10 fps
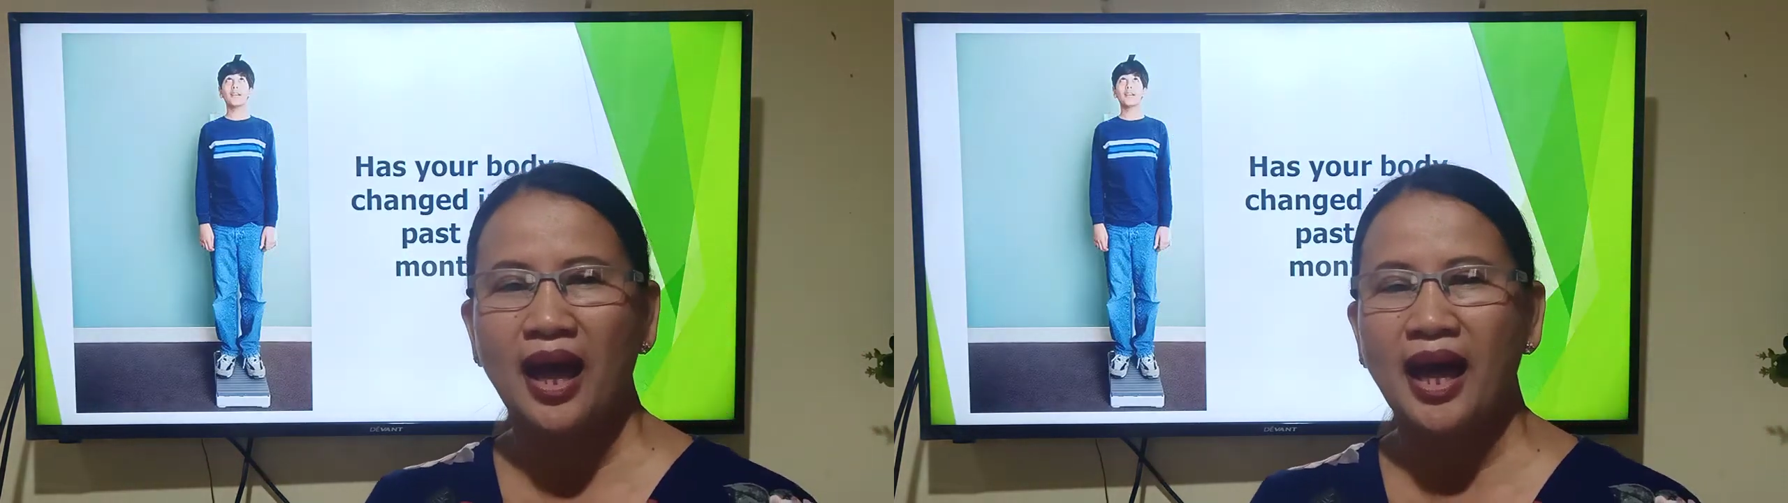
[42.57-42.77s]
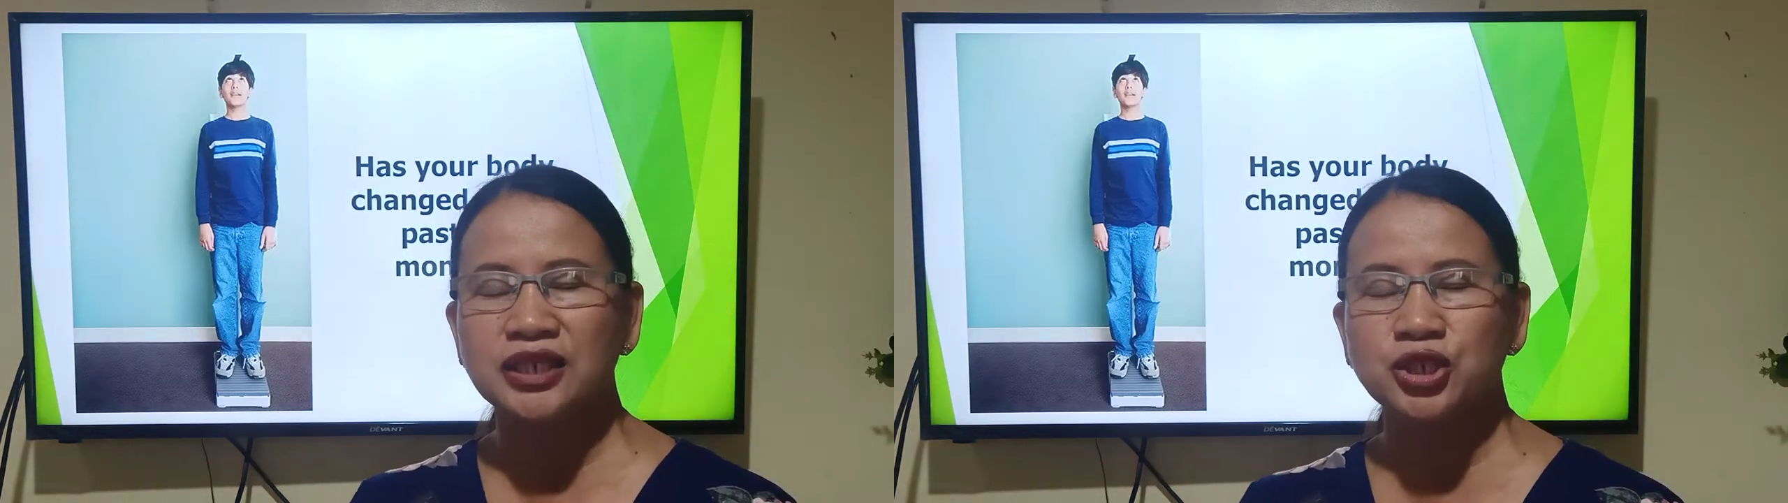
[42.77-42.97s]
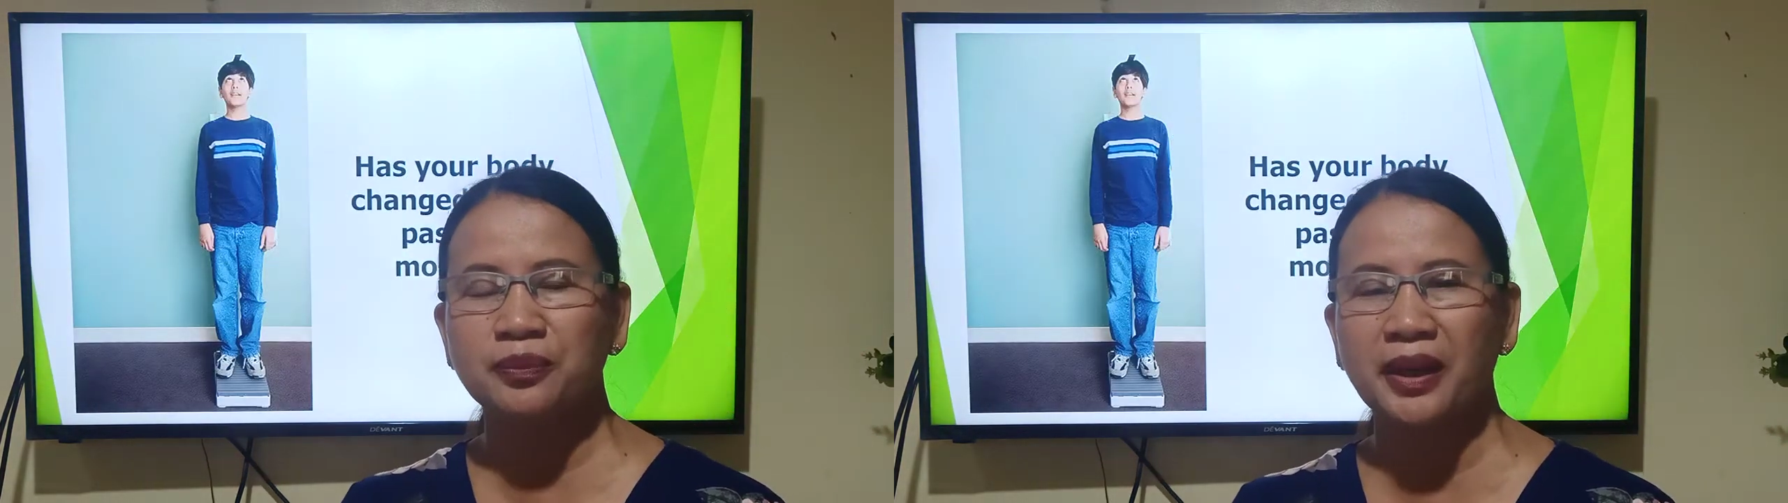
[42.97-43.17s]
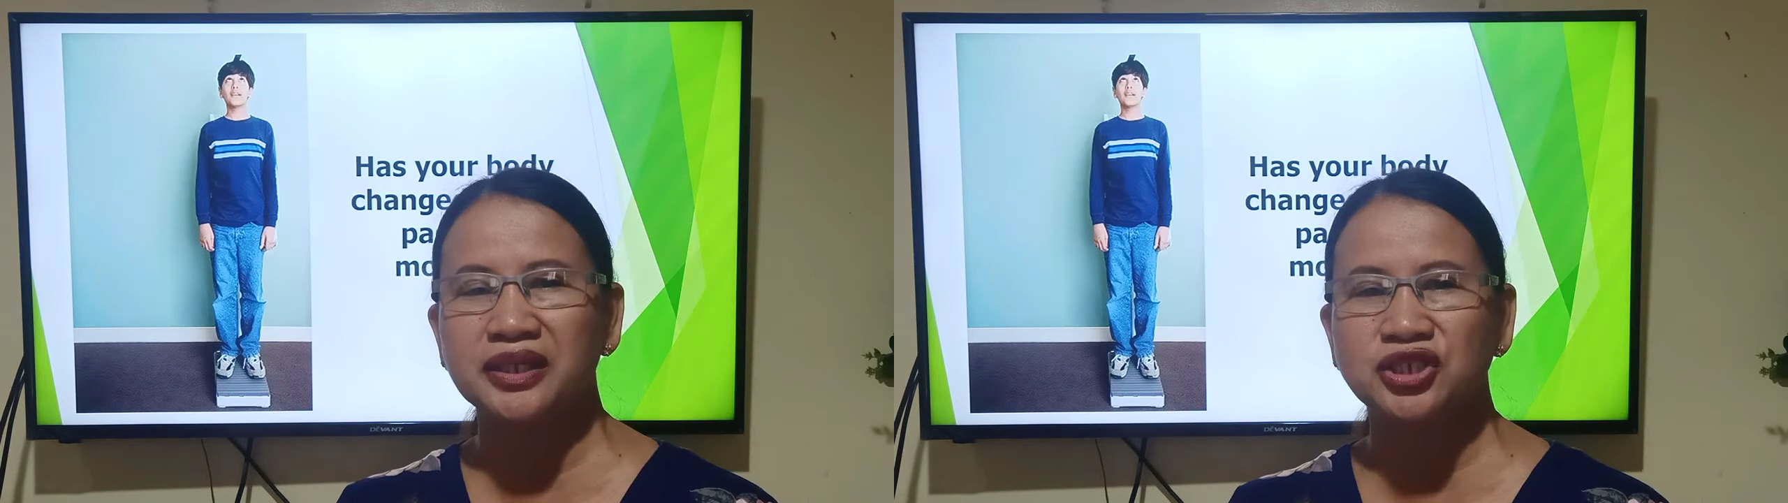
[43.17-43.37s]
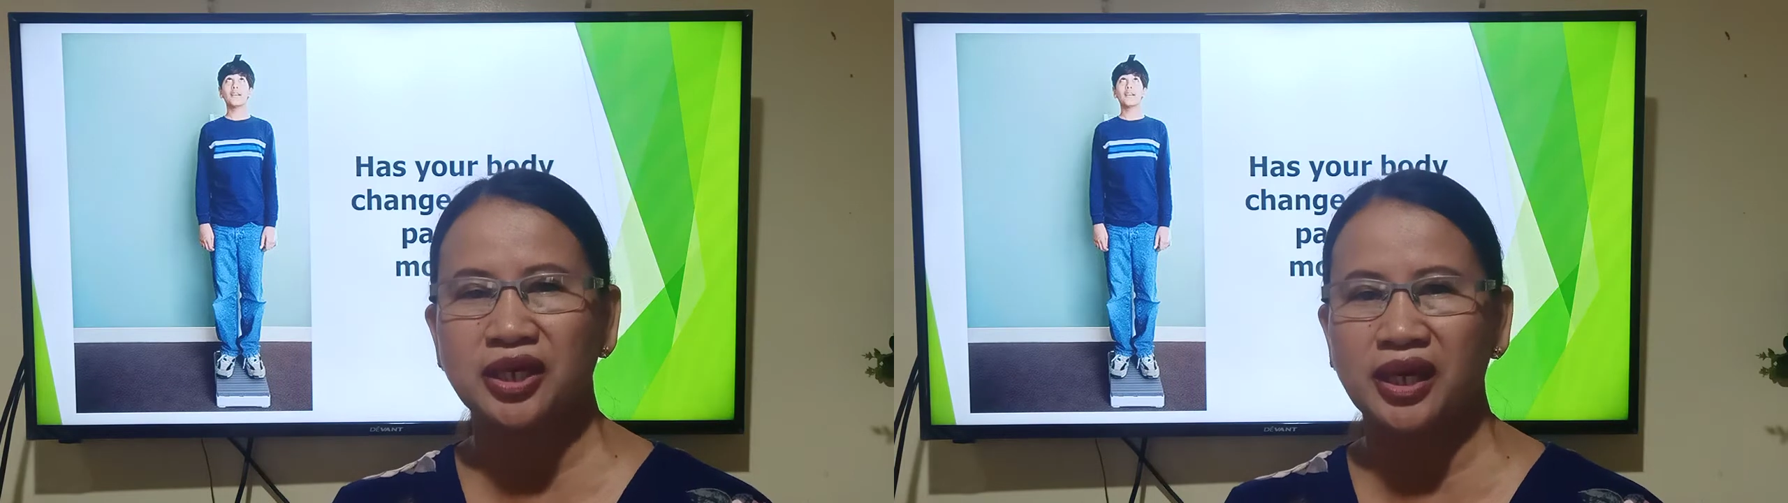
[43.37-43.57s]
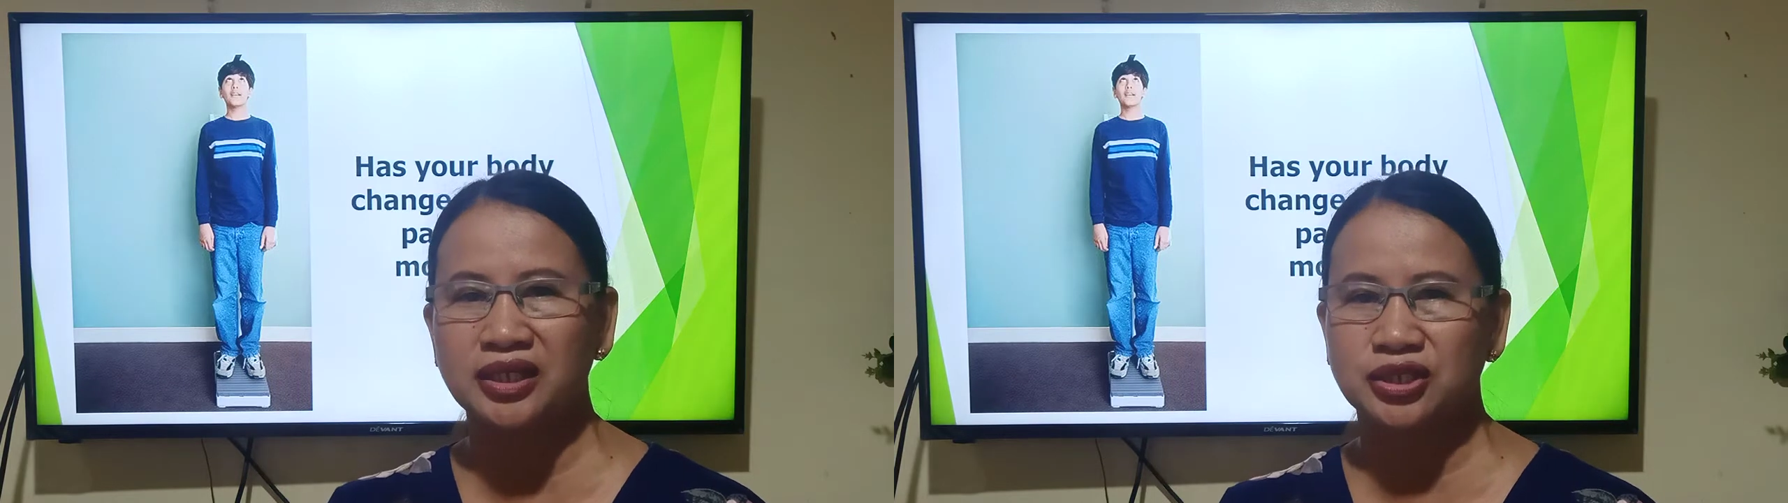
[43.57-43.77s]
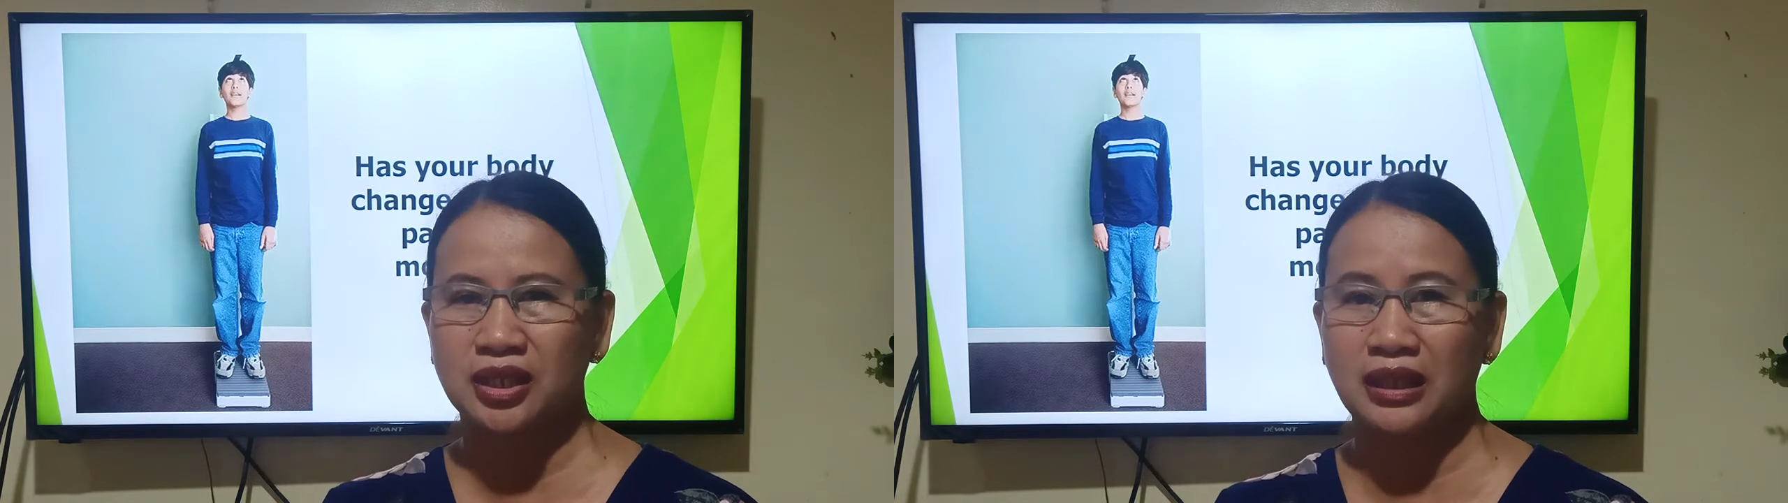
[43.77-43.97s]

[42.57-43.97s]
Has your body changed in